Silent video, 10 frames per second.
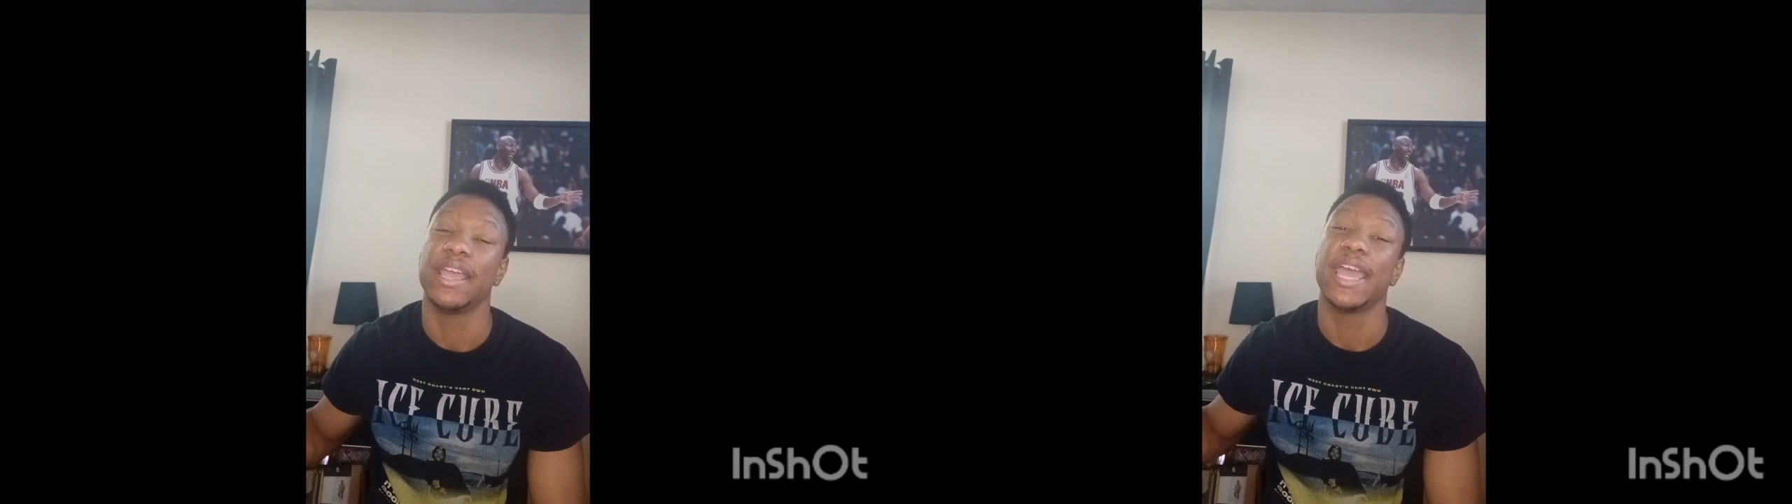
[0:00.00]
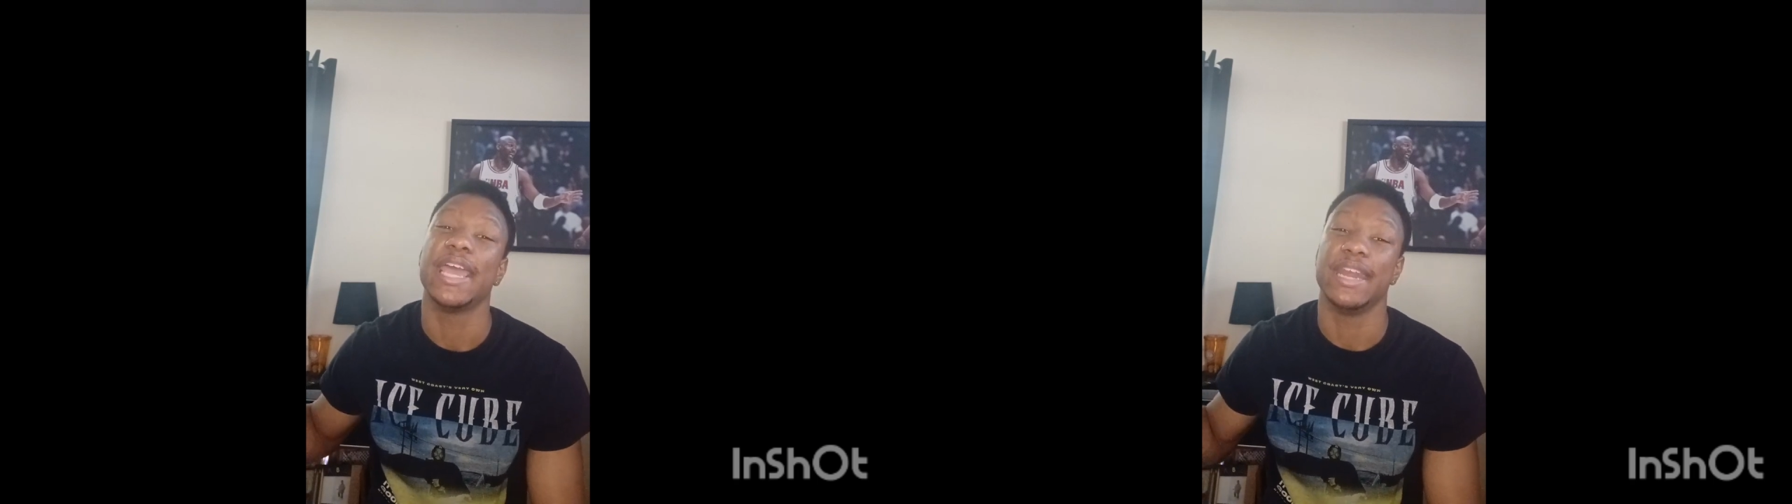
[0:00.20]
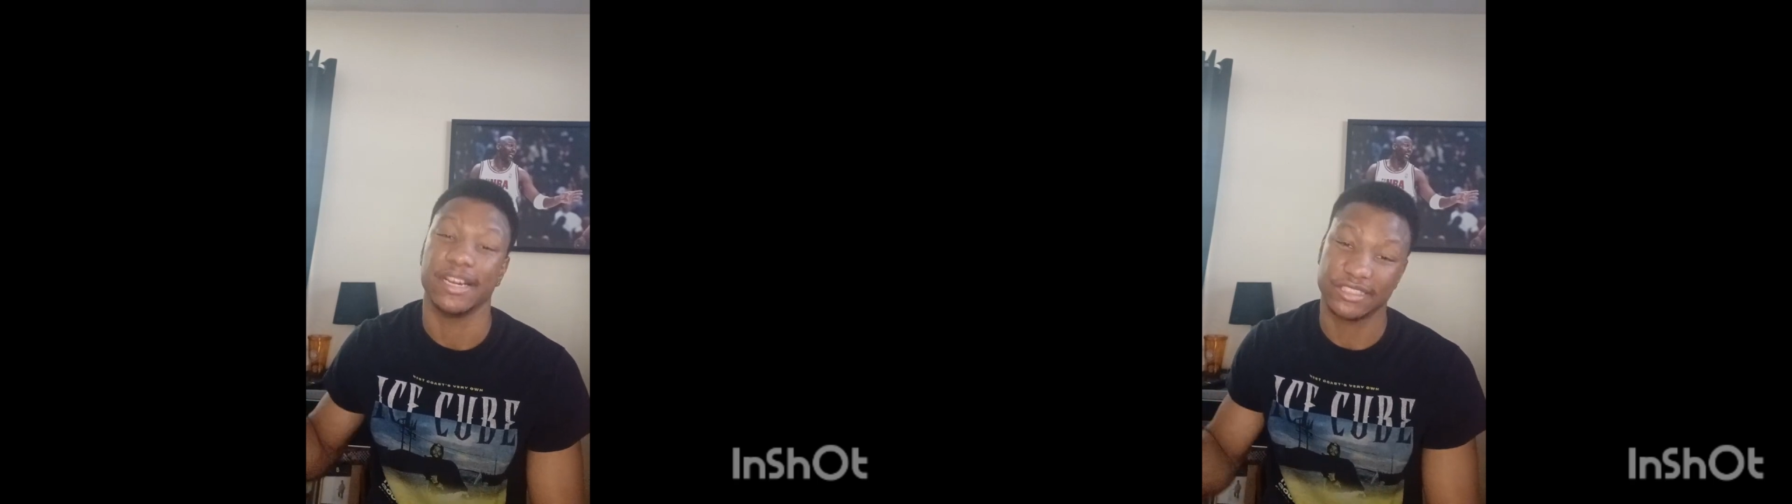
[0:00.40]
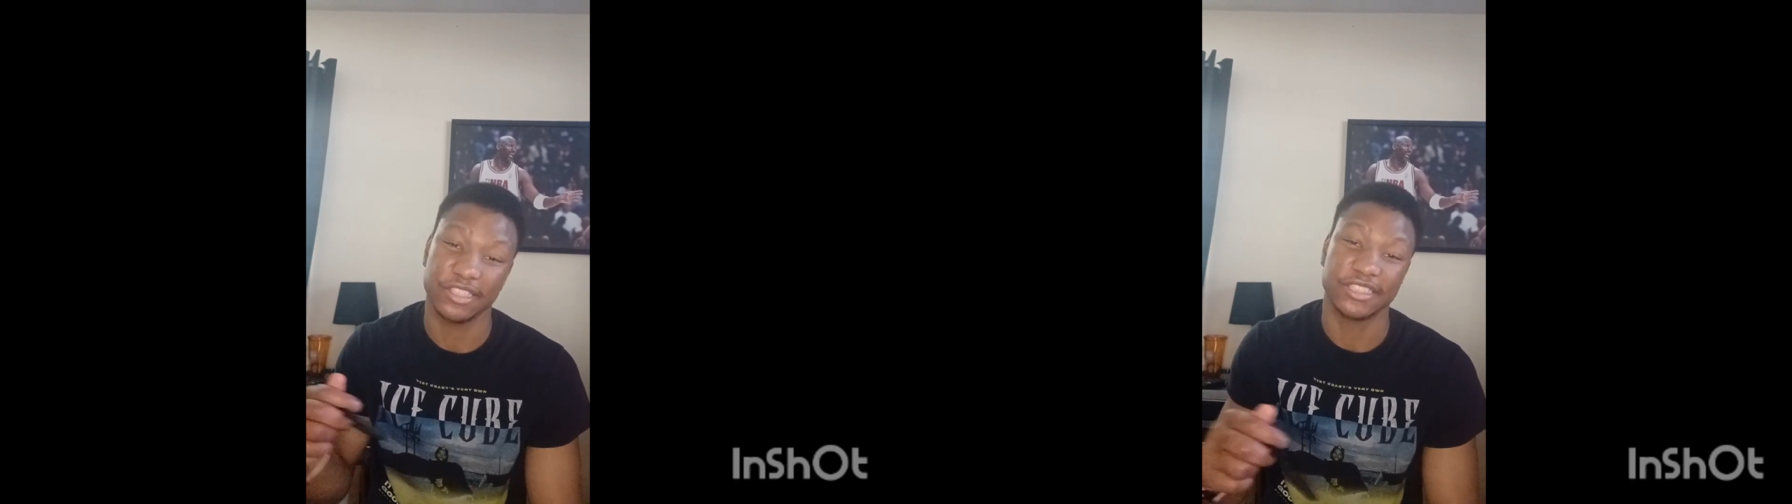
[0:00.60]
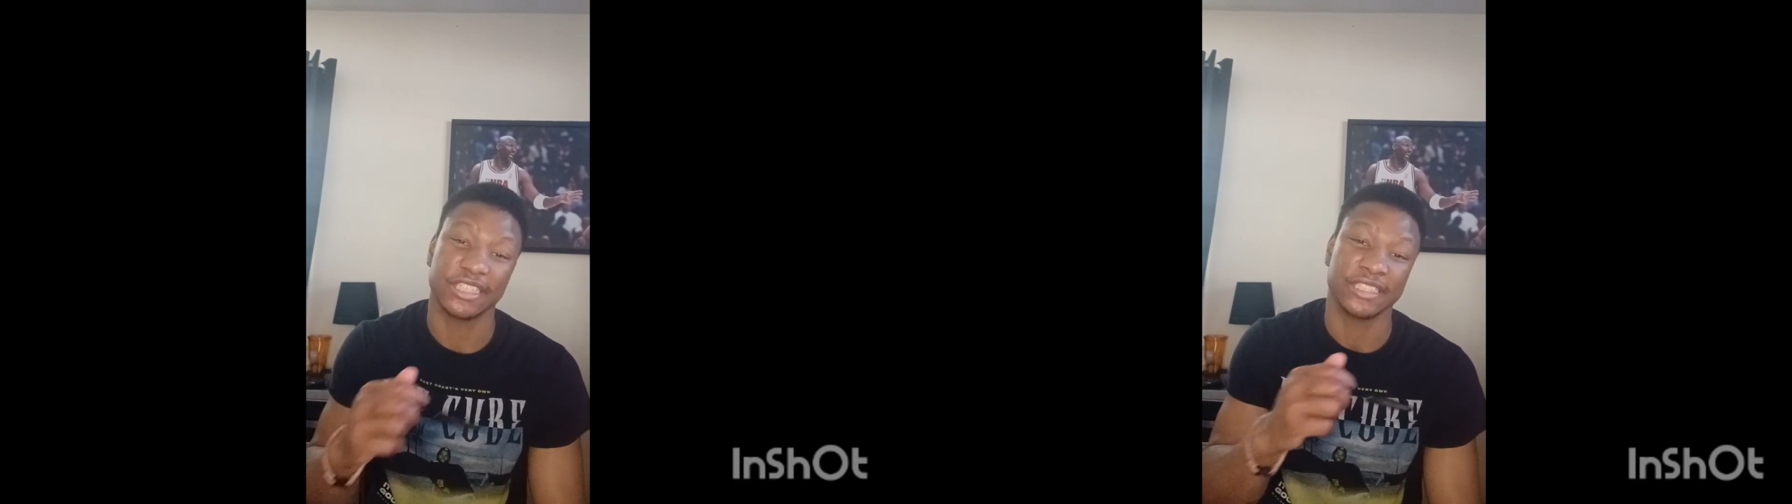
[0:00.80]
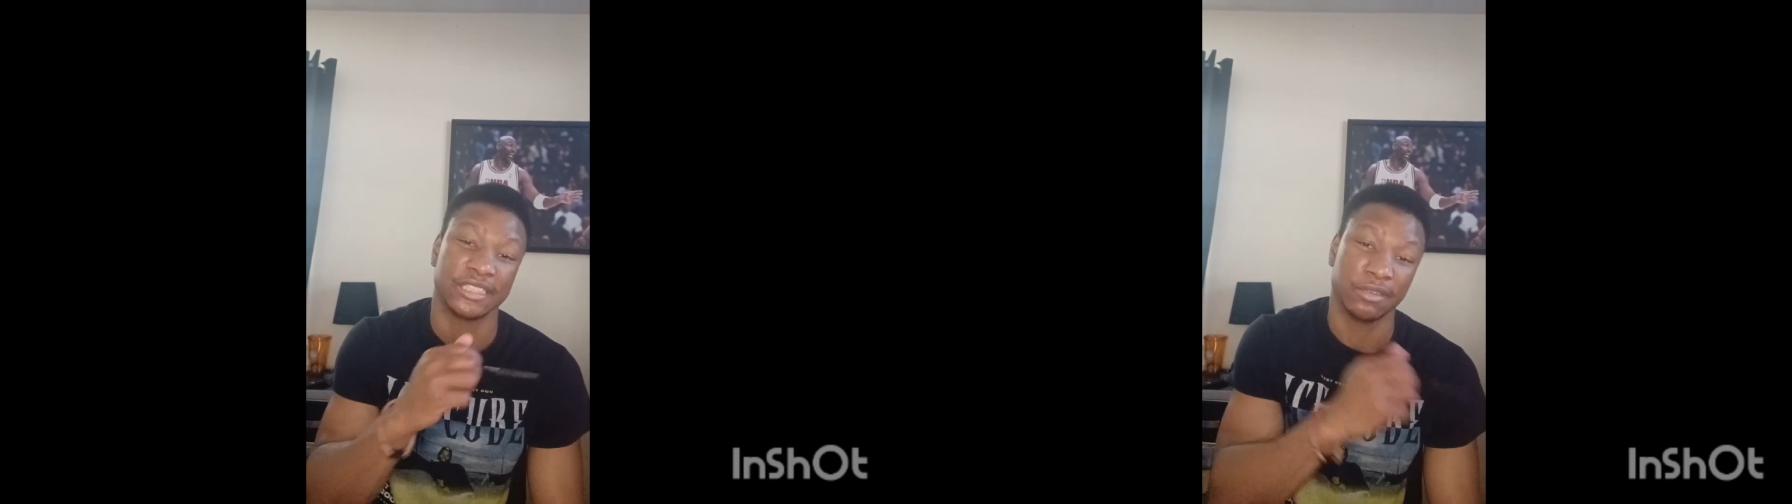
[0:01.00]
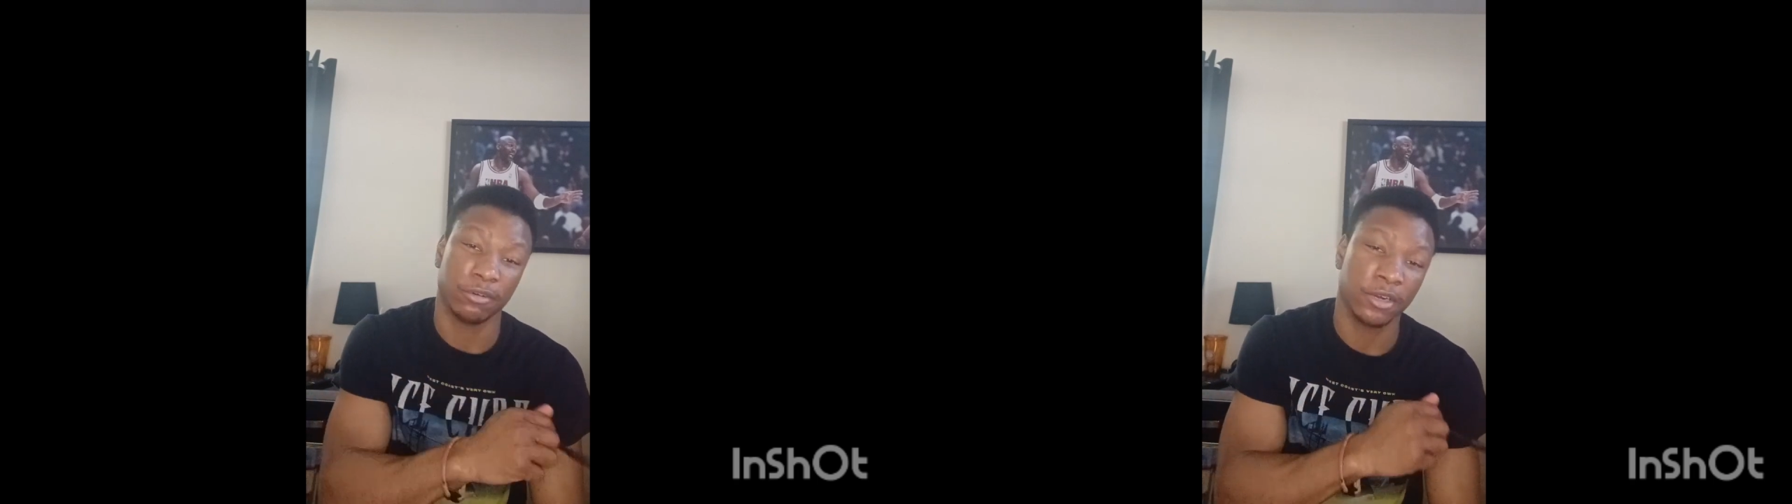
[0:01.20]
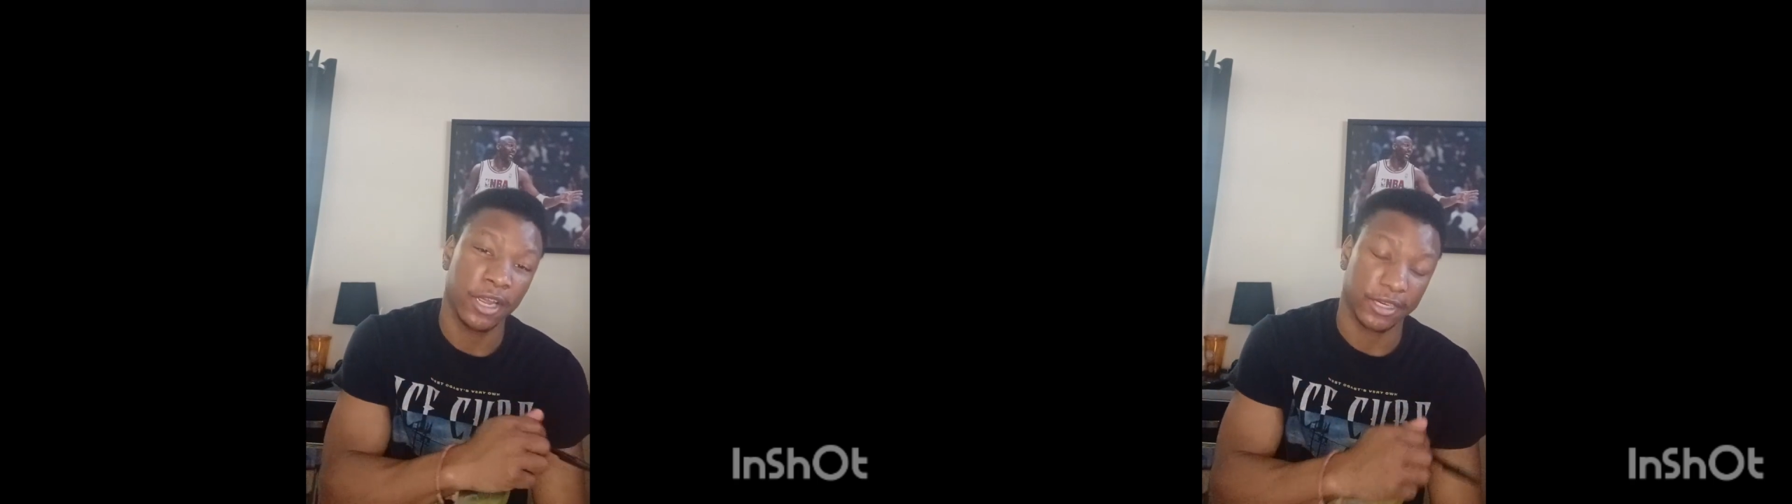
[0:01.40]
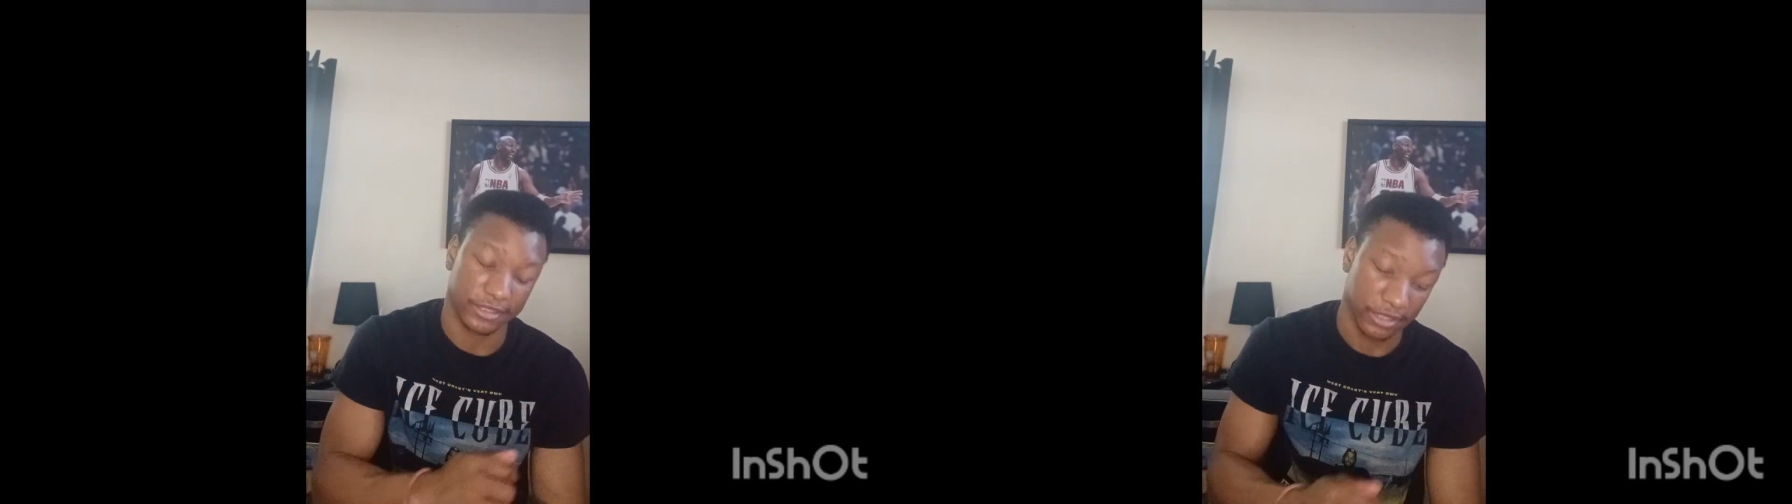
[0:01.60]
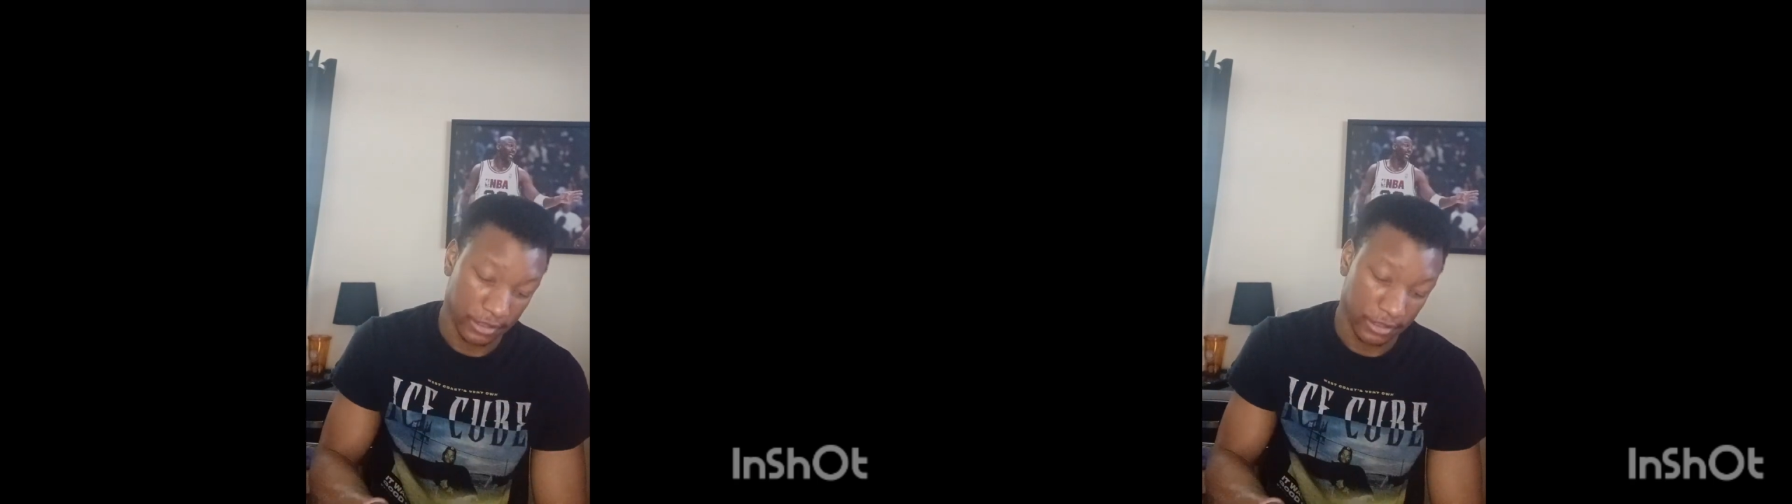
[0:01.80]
in their series against the Denver Nuggets?